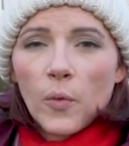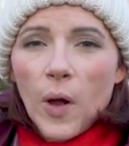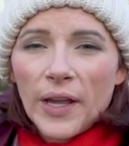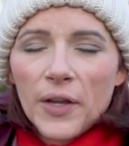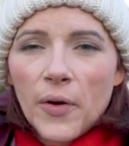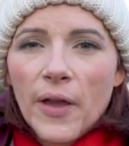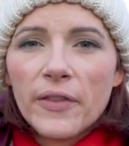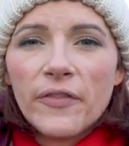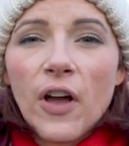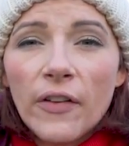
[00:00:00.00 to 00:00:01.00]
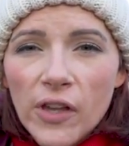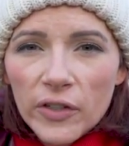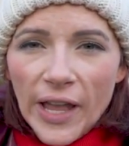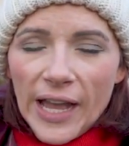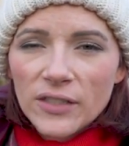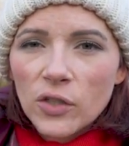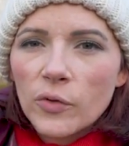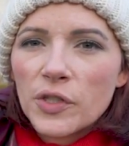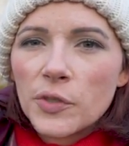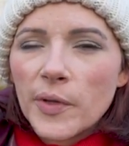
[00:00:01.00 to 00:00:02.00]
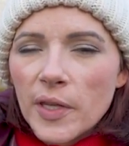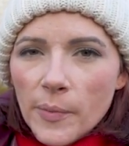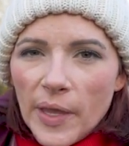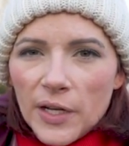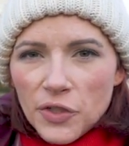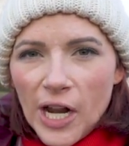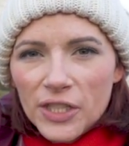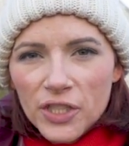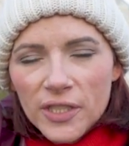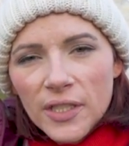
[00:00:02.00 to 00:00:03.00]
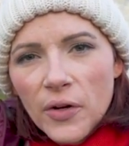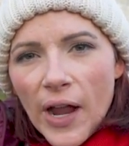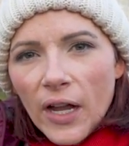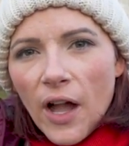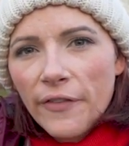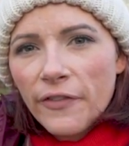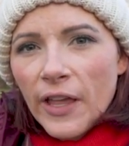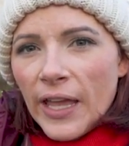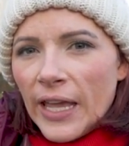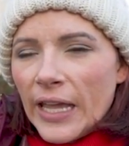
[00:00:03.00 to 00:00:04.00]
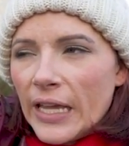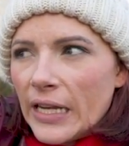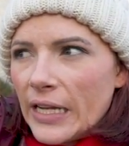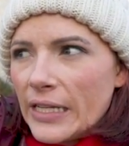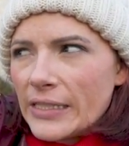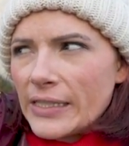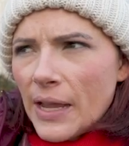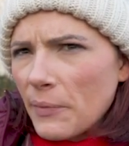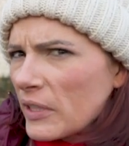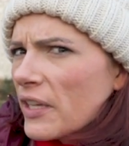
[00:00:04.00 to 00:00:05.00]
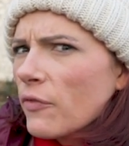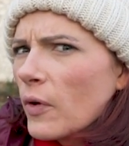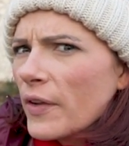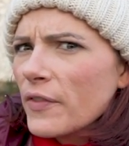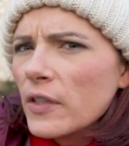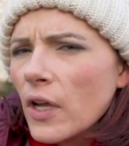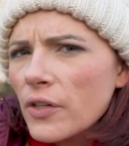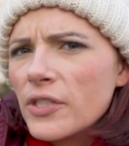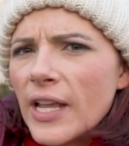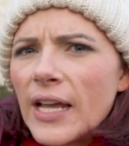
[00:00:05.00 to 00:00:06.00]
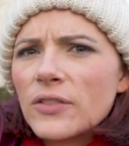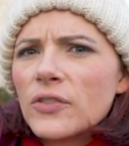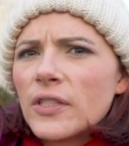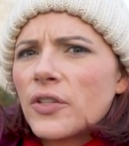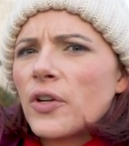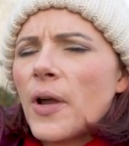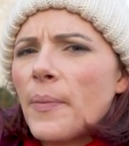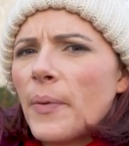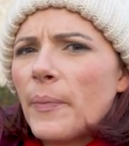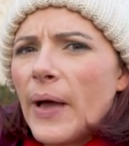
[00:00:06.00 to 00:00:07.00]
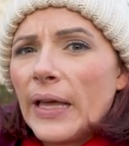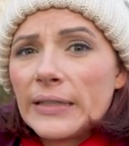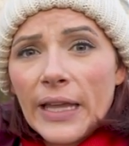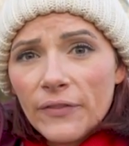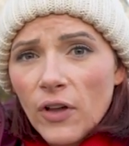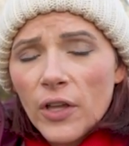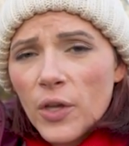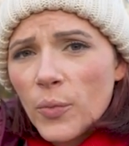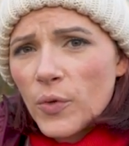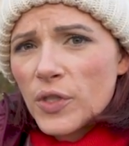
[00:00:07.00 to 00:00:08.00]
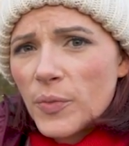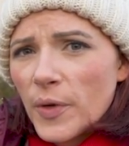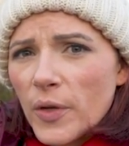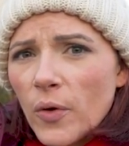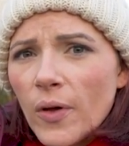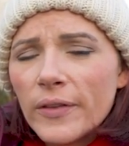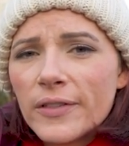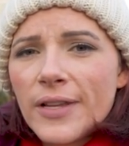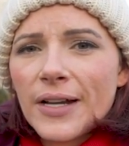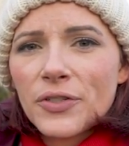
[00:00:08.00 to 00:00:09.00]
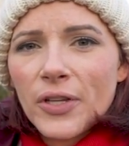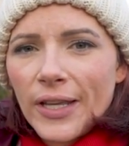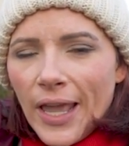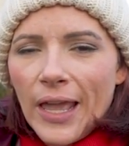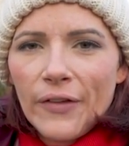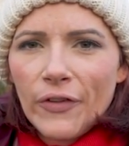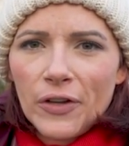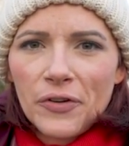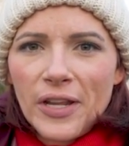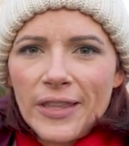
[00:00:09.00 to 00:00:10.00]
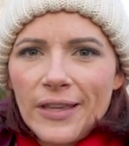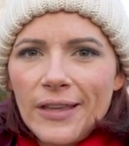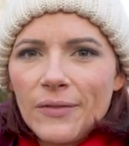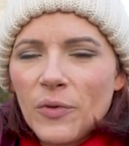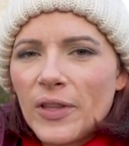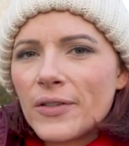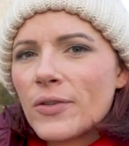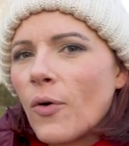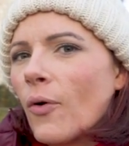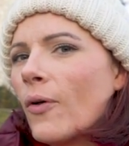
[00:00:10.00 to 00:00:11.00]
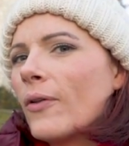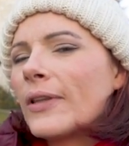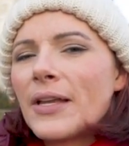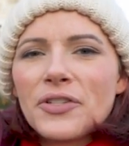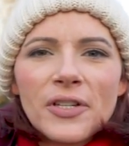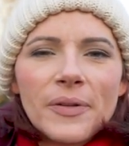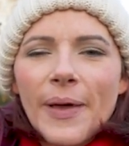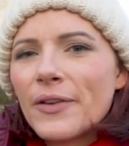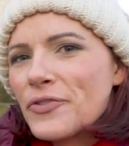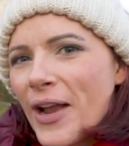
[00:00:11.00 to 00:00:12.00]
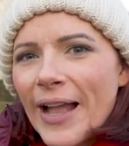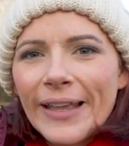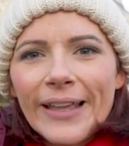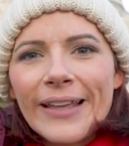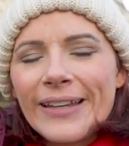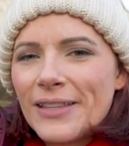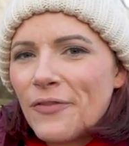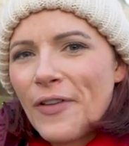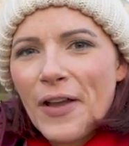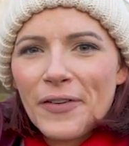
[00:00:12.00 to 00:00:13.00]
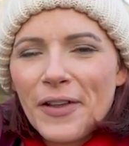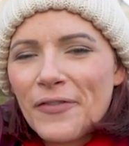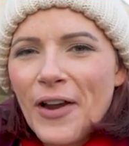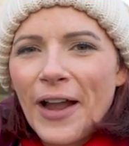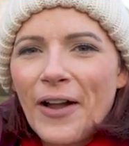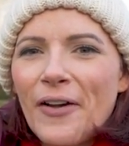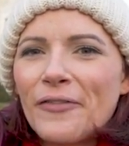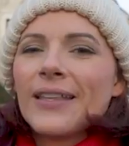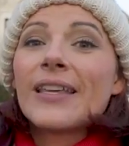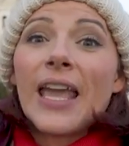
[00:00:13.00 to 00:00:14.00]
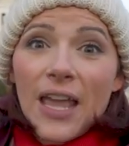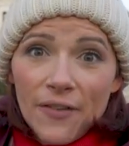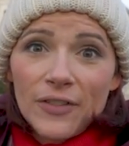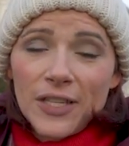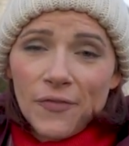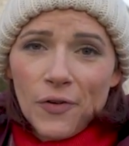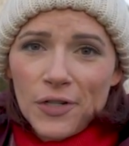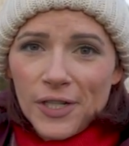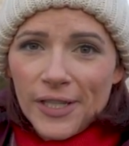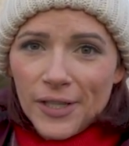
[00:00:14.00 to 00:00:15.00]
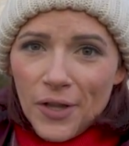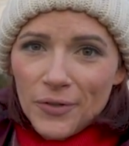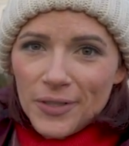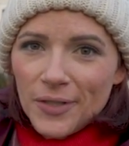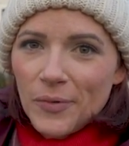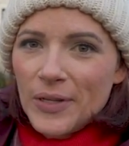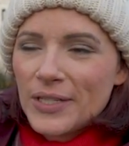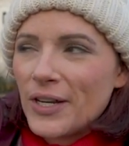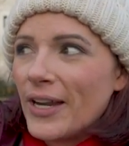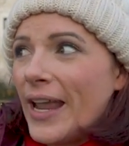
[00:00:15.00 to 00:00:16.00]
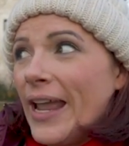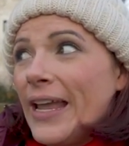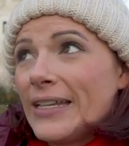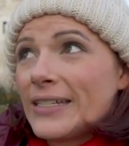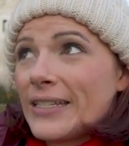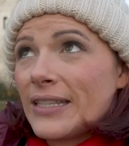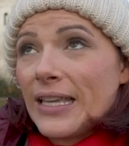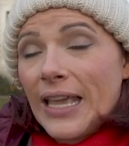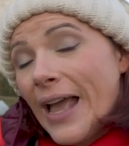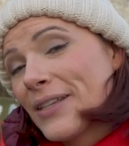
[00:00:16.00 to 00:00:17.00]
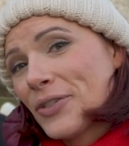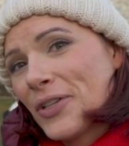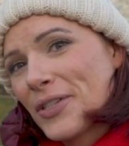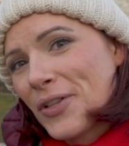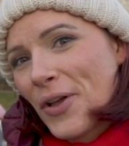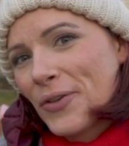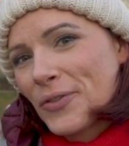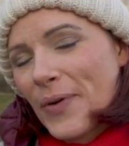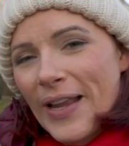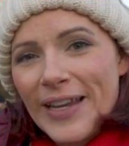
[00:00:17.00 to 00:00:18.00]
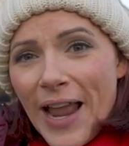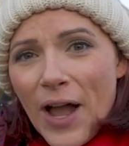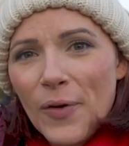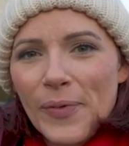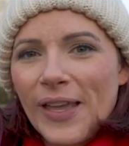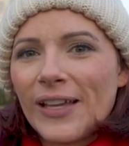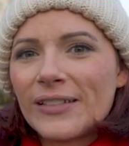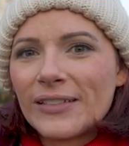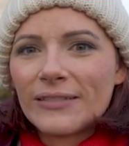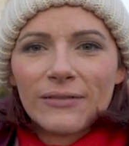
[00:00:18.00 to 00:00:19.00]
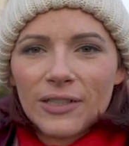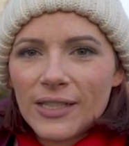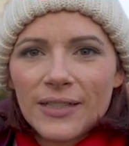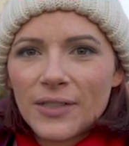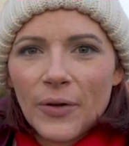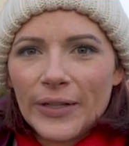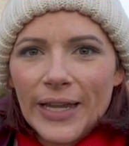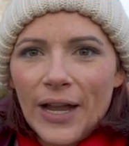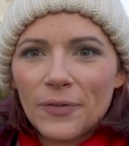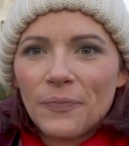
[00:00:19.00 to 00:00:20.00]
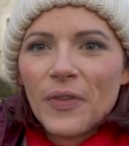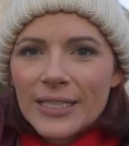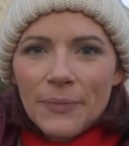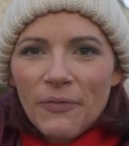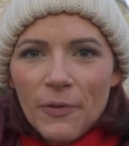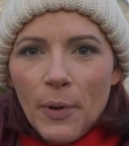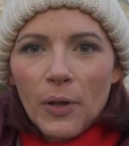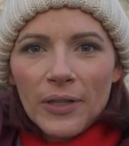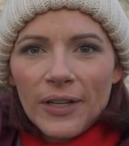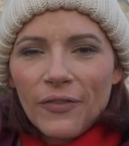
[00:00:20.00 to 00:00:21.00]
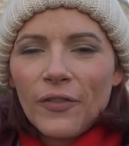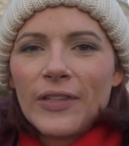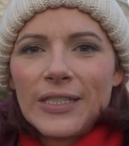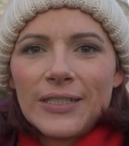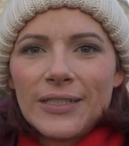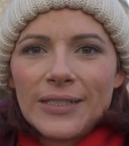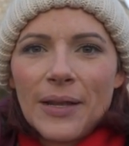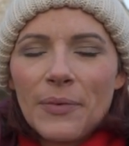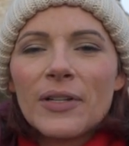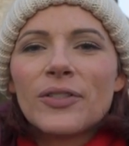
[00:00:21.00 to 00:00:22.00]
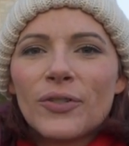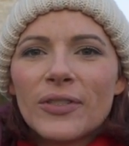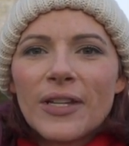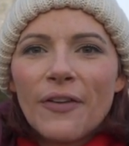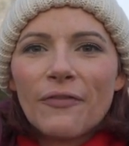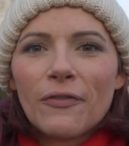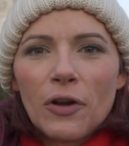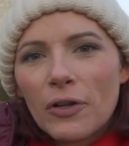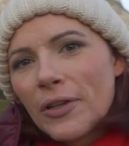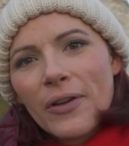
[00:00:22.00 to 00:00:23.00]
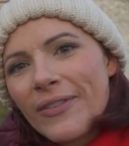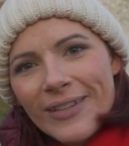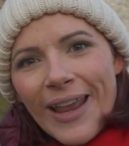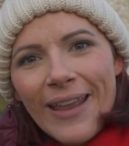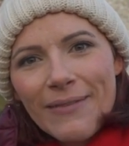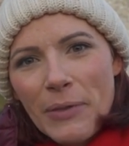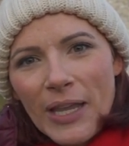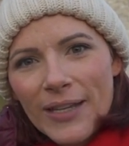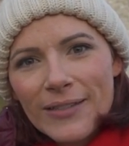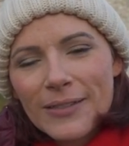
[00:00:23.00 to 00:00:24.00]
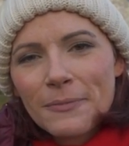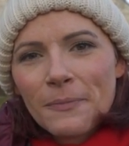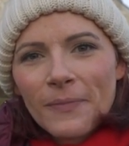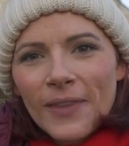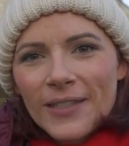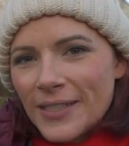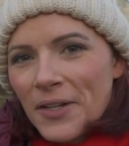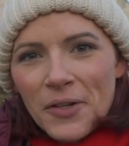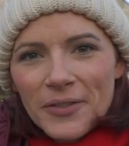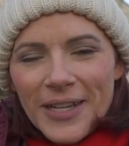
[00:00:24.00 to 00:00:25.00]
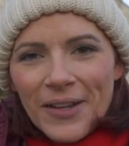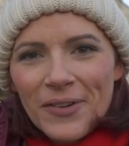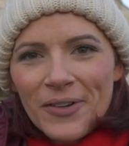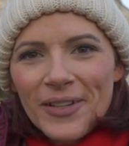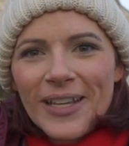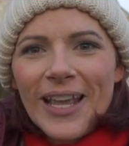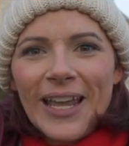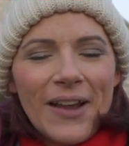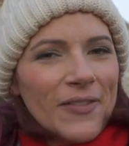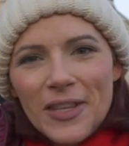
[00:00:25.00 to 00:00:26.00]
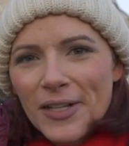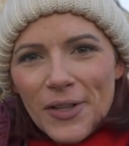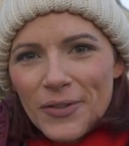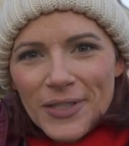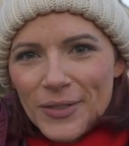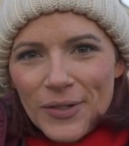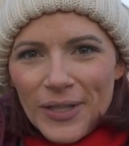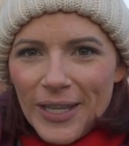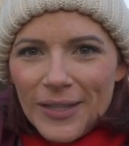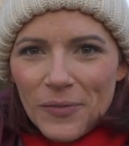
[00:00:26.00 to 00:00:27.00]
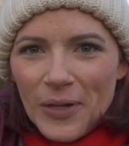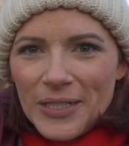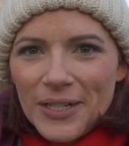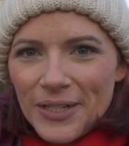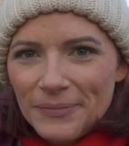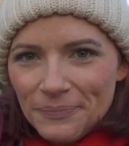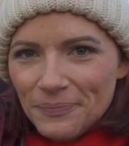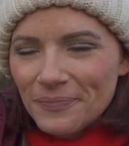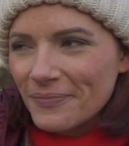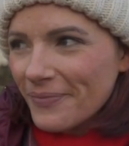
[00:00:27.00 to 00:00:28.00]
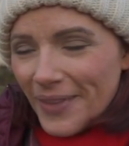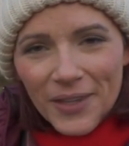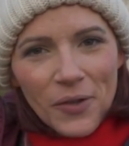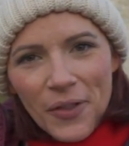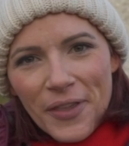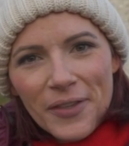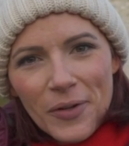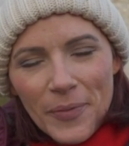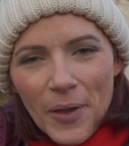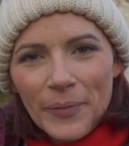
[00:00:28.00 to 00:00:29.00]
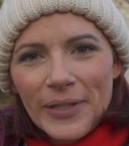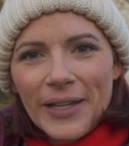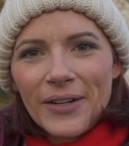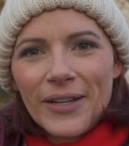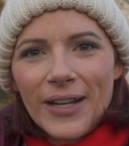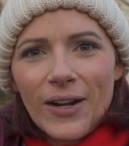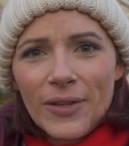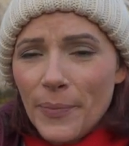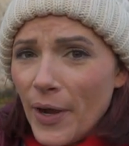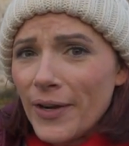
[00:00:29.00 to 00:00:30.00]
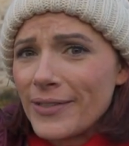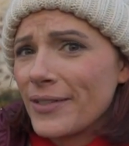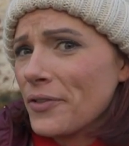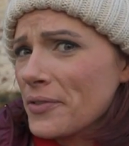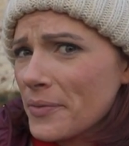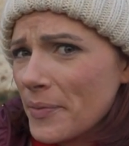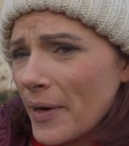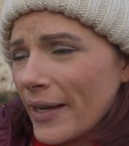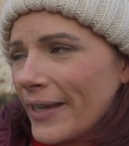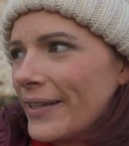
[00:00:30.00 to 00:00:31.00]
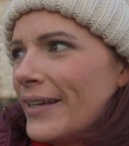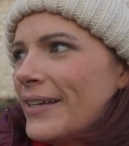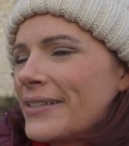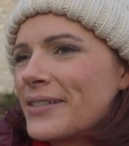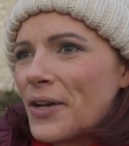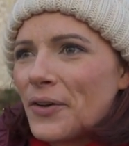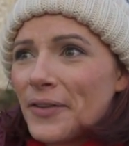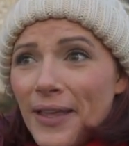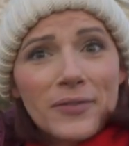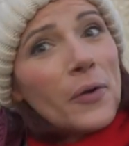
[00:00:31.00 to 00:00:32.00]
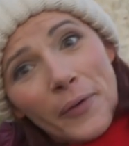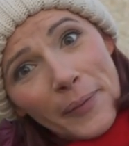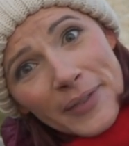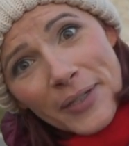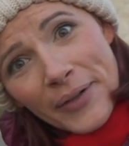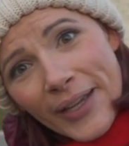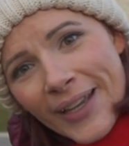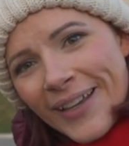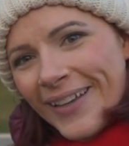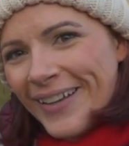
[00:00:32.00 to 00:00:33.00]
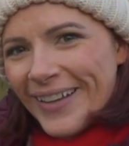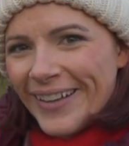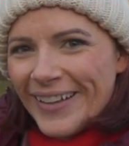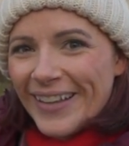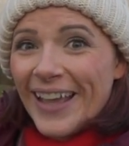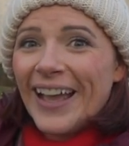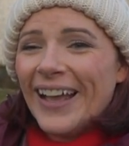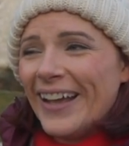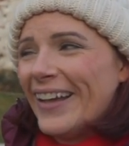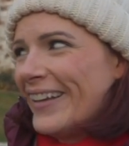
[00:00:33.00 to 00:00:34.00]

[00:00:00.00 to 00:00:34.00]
Walking around the Wawel Castle, which is one of the main attractions in Kraków. It is, I believe, one of the largest castles in Europe by land volume, which is pretty cool. And there's actually a cave underneath it where there's a whole legend about a dragon and the founding of Kraków. The cave is unfortunately closed in the winter, and the castle is closed right now because the sun's going down. Tip for Poland, if you visit in December, do stuff earlier in the day because the sun goes down early and everything closes early in the winter. The only thing that'll be open later are the bars in the Christmas market, so that's what we'll be doing. Yeah.